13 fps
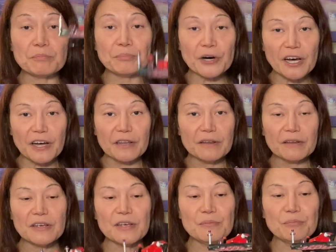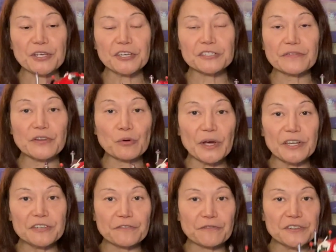but because of the
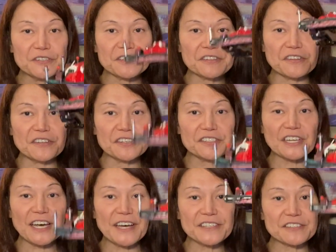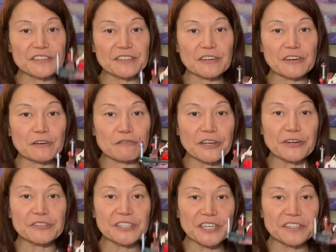weight difference, this has a
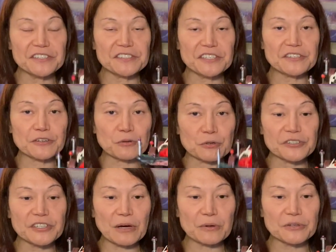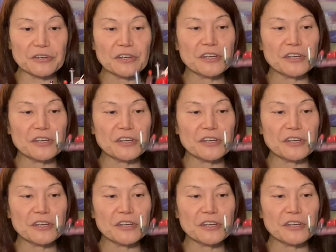greater tendency to course out.